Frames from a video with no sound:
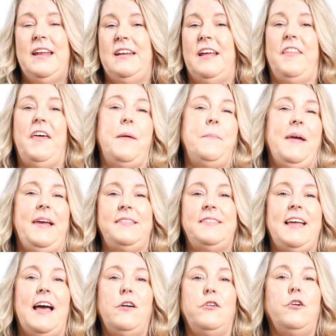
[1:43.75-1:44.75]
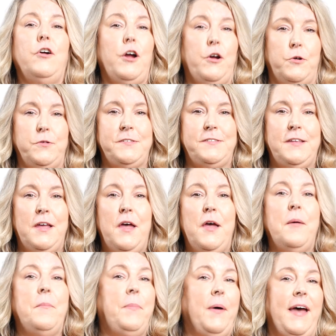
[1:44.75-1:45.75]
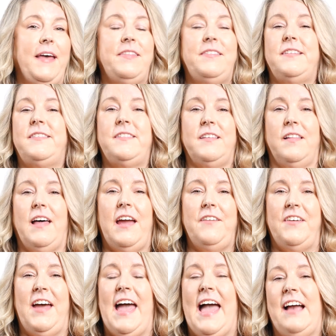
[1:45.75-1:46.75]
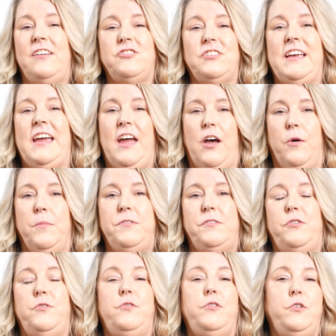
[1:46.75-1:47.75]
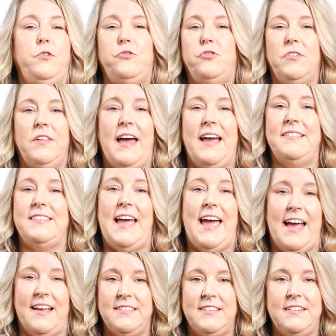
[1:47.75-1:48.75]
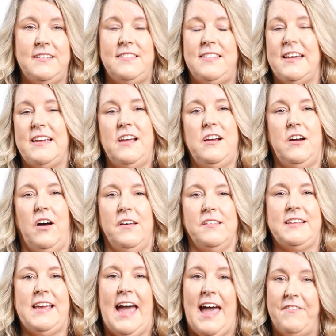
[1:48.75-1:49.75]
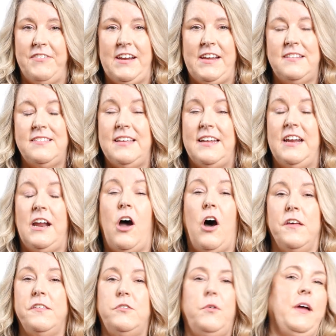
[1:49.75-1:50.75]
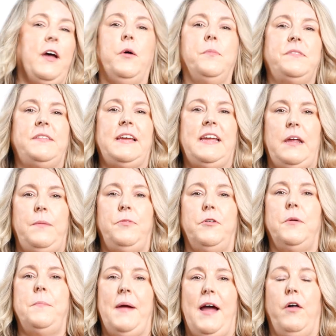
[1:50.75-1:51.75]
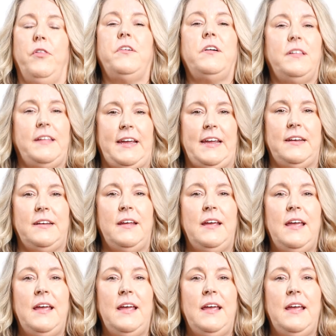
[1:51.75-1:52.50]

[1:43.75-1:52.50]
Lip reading: Now that may sound gross, but this saliva actually helps to neutralize acids that can cause cavities, and it also helps to keep their mouth clean.